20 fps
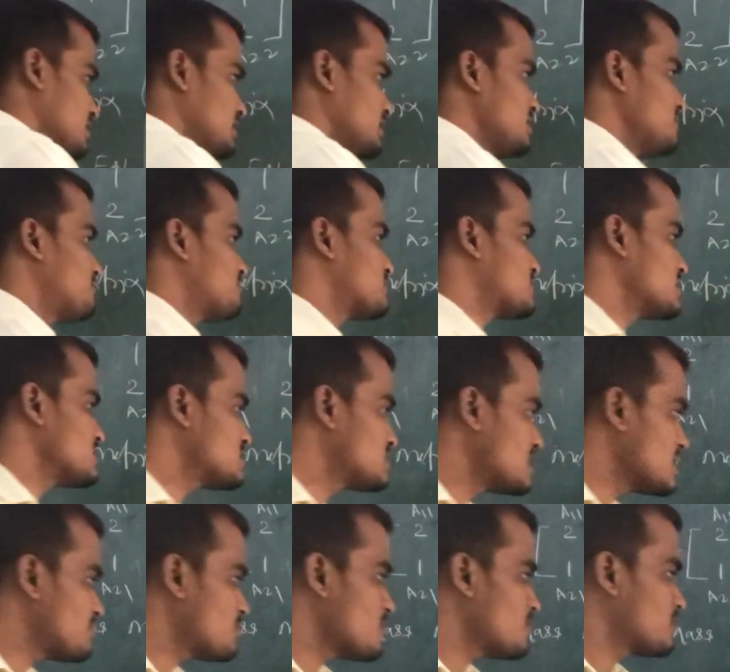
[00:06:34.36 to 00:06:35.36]
If such
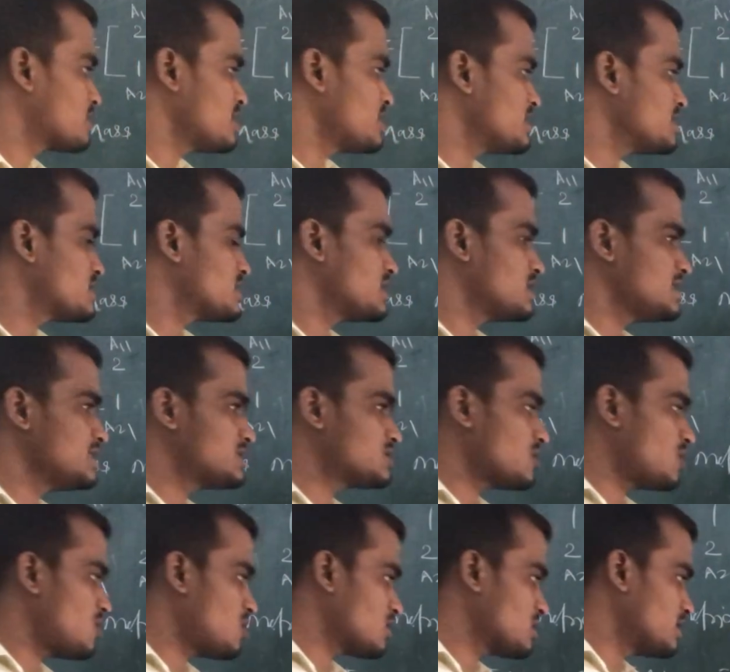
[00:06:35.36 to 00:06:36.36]
type of condition is
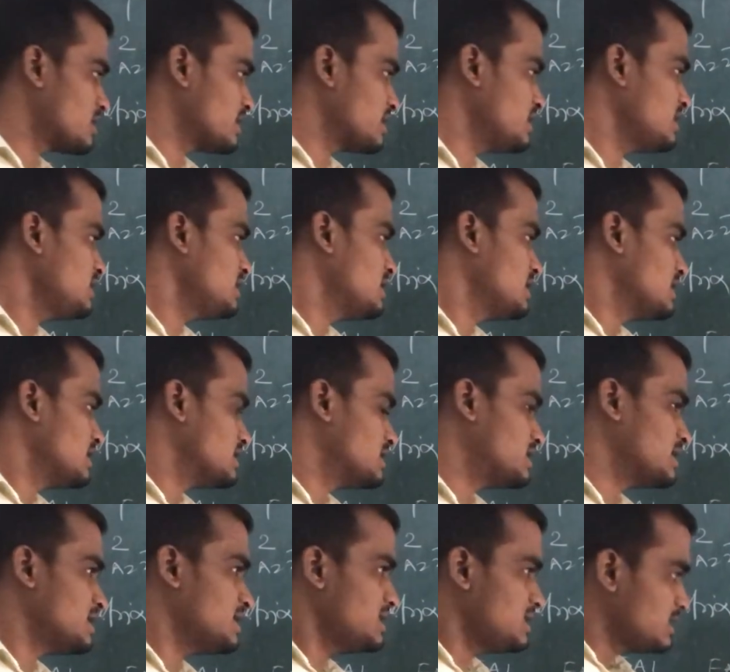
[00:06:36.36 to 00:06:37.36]
occurring,
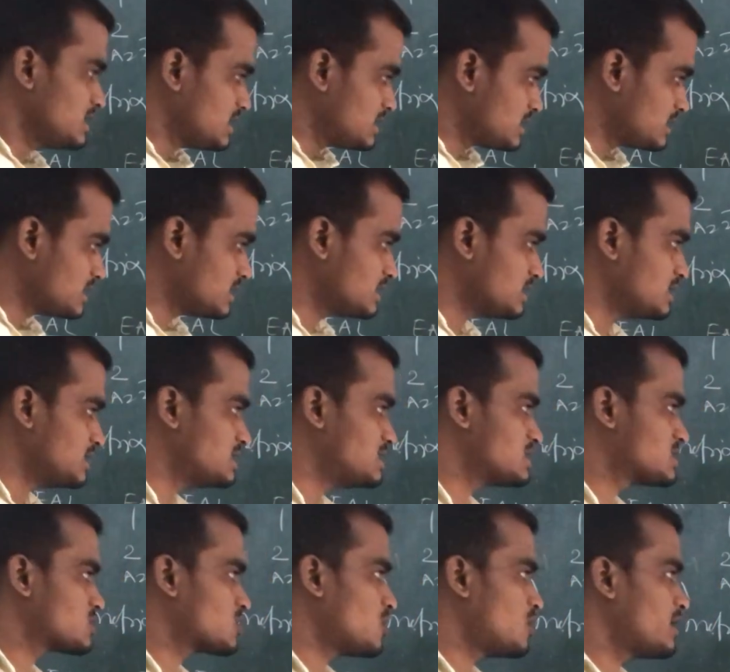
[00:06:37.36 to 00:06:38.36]
then this
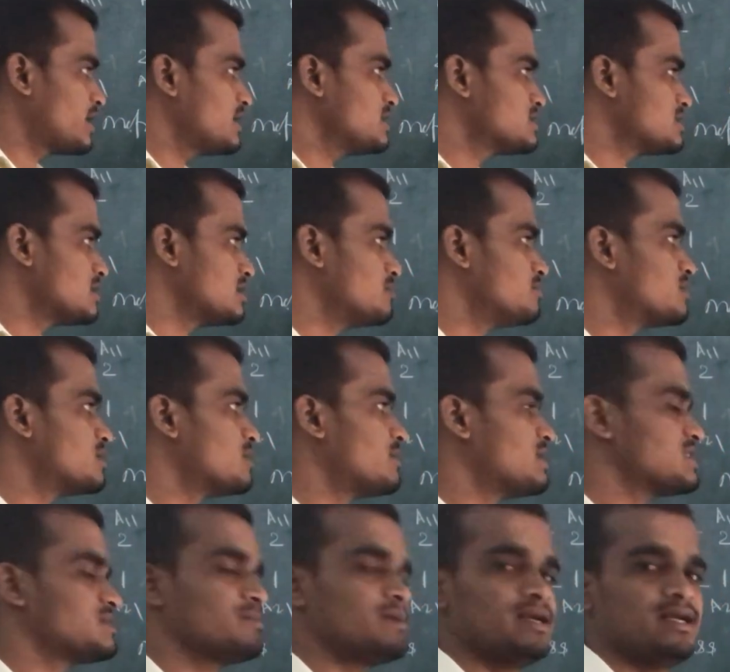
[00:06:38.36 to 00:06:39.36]
is called as lumped
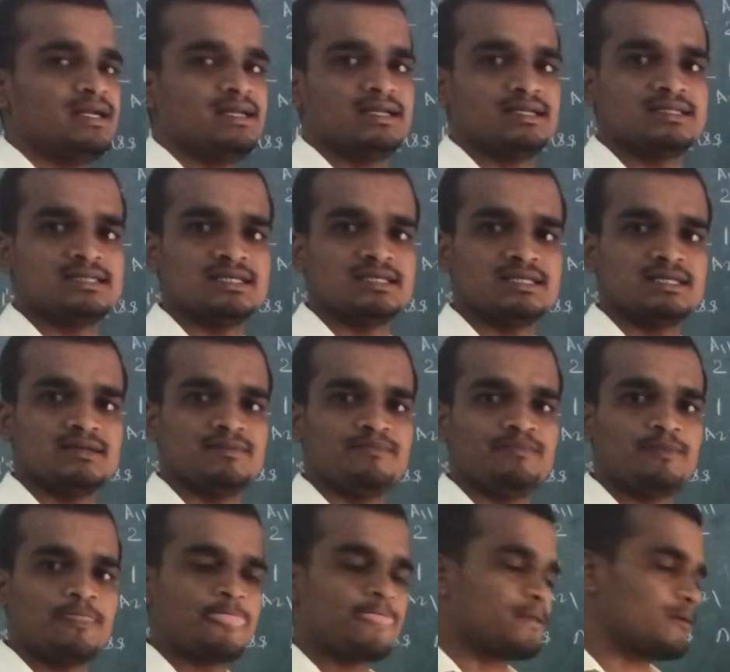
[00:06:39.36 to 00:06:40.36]
mass matrix system.
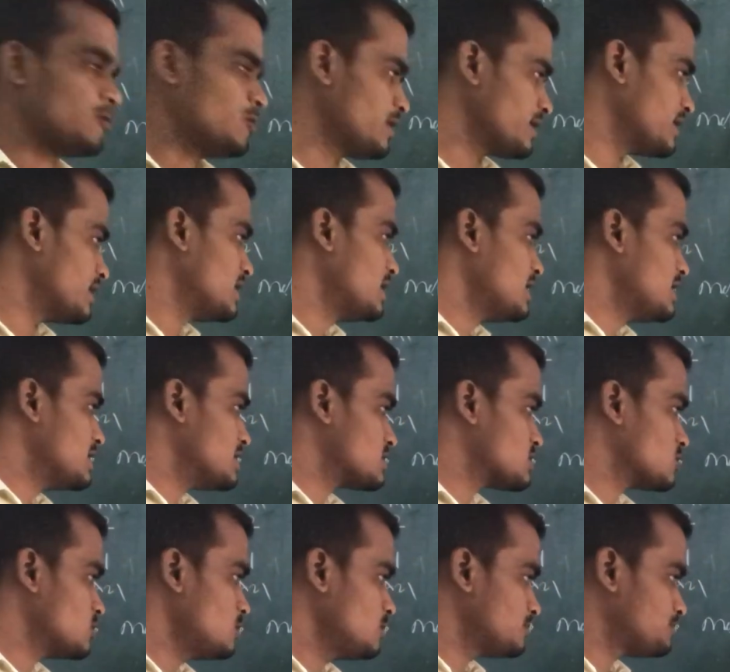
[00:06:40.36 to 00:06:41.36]
Okay,
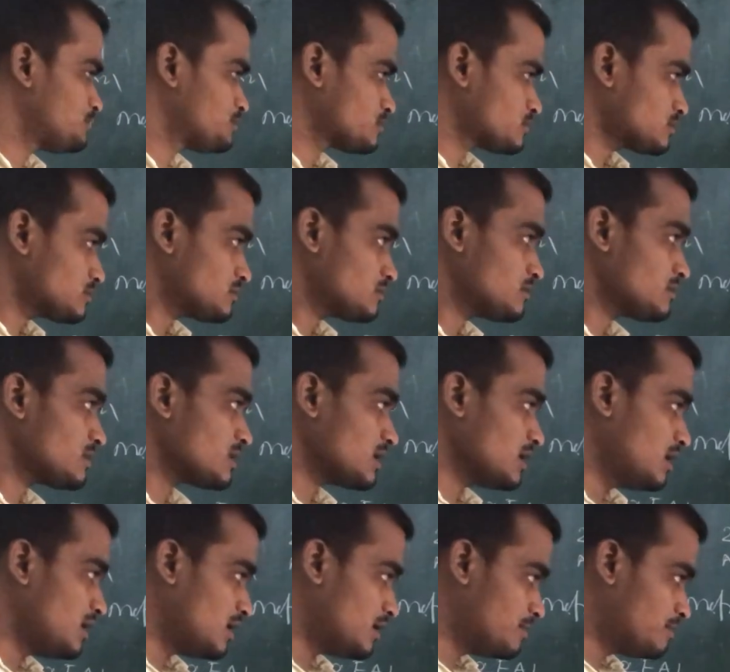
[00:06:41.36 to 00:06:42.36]
so
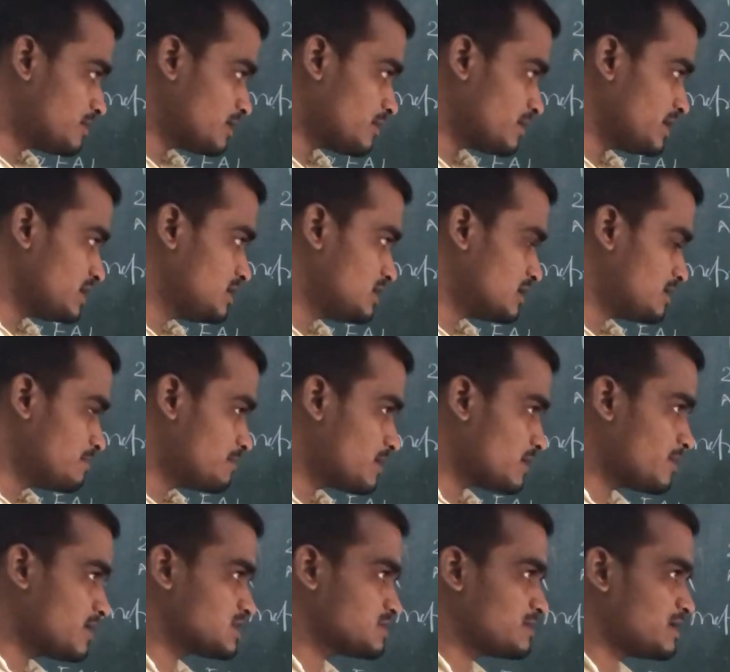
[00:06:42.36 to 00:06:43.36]
in lumped
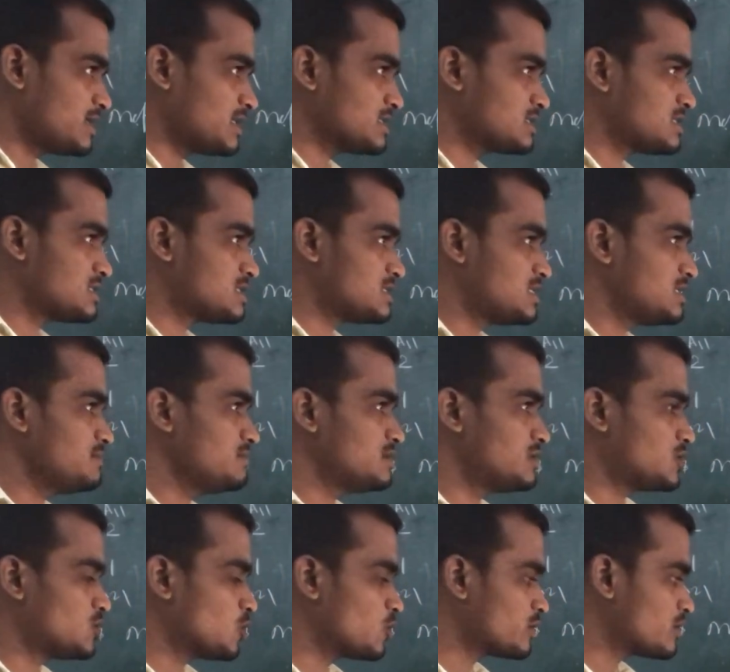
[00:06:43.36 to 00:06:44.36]
mass matrix system, the
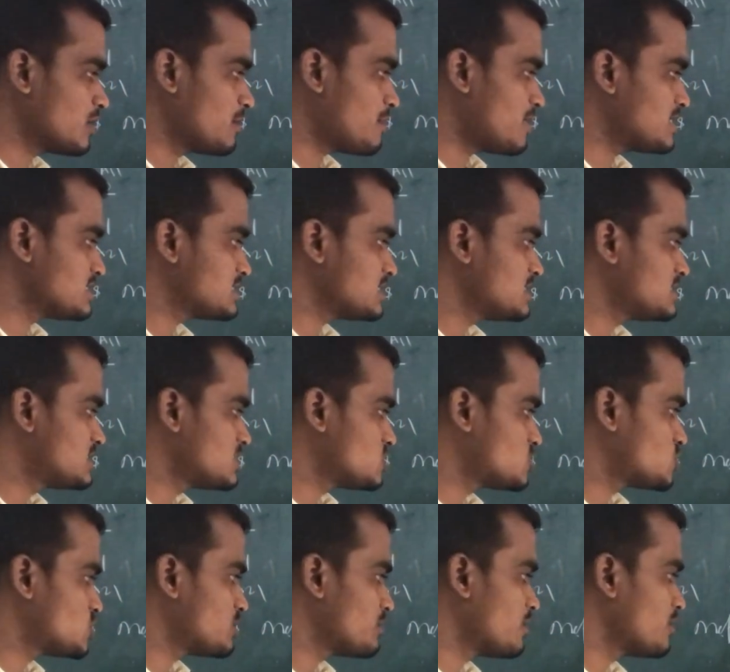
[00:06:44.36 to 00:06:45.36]
total mass is
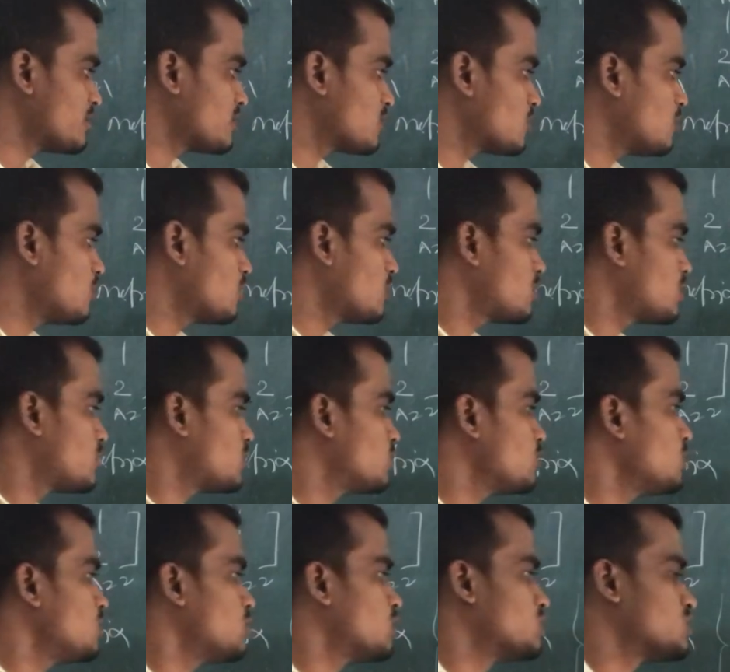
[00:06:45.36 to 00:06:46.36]
distributed over
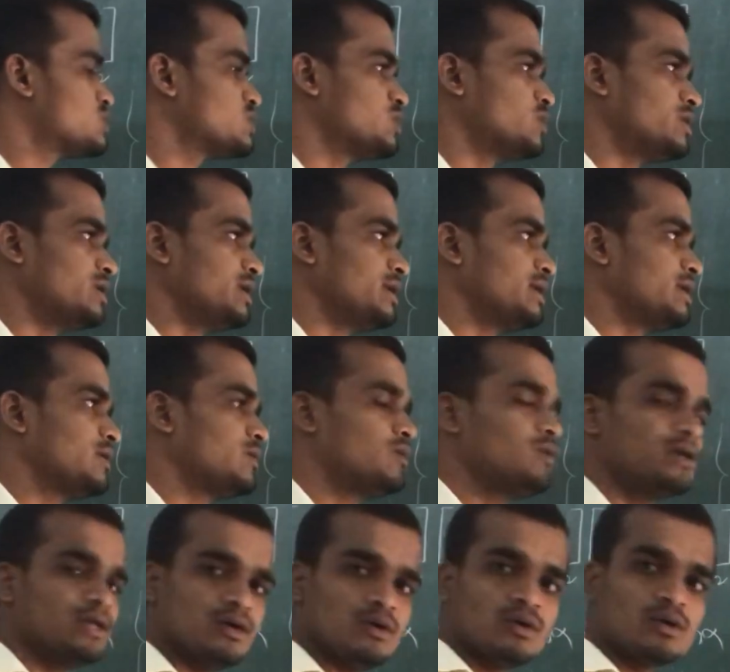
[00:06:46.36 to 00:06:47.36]
two nodes only.
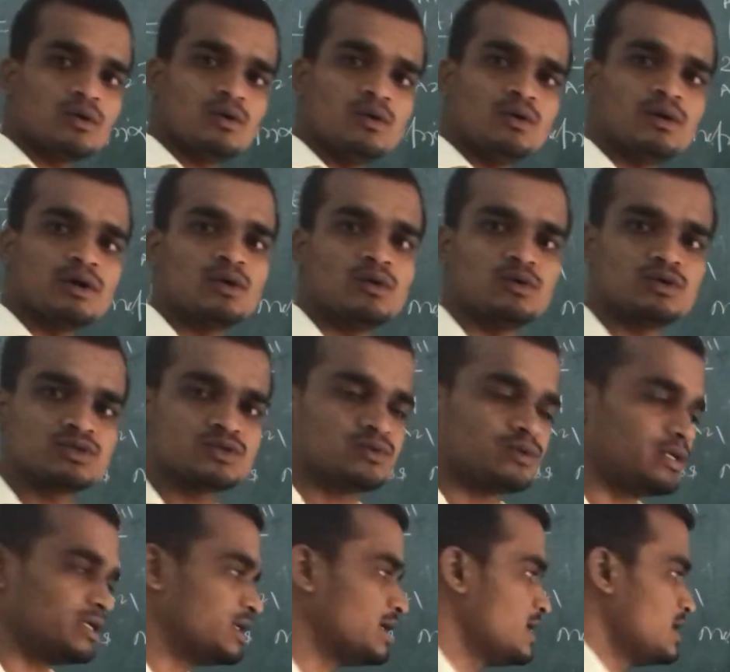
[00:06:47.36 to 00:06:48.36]
Okay, or over nodes
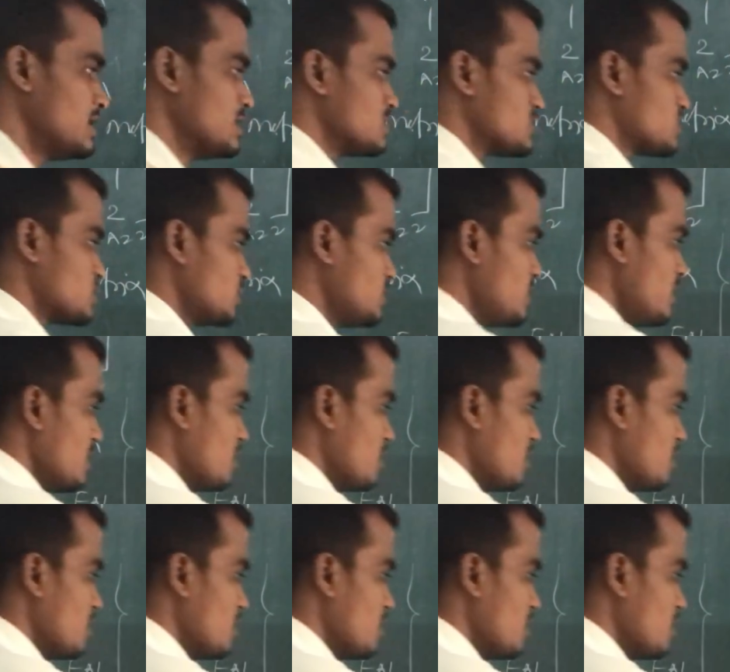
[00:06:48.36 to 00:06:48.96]
only. So